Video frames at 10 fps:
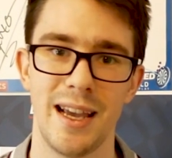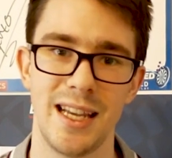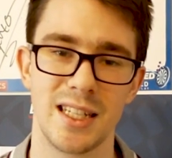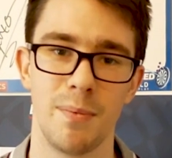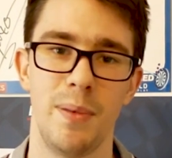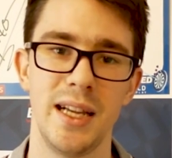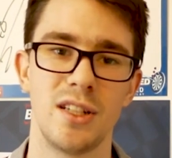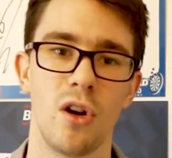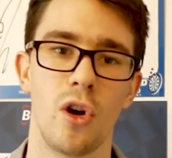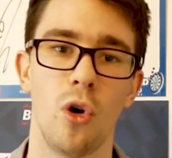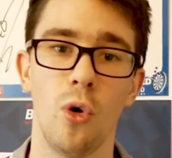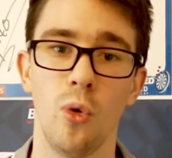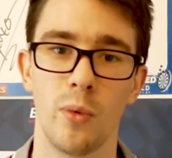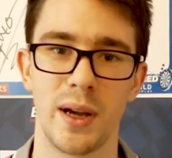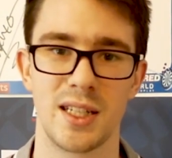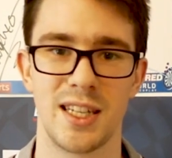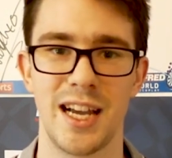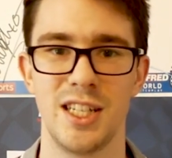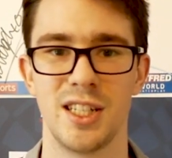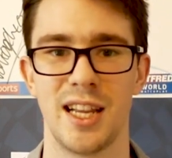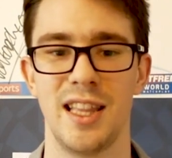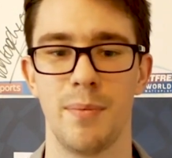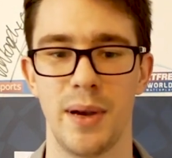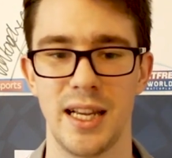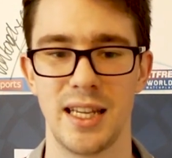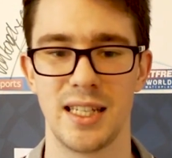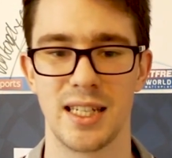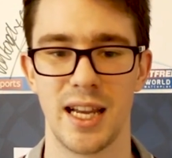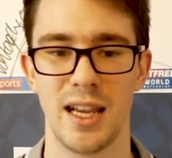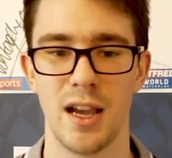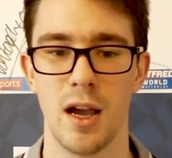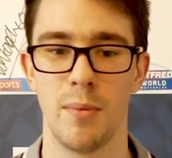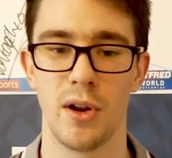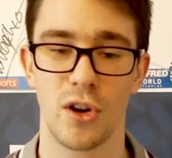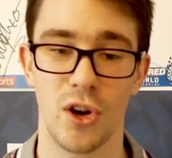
He's competed on all the big stages in the PDC, but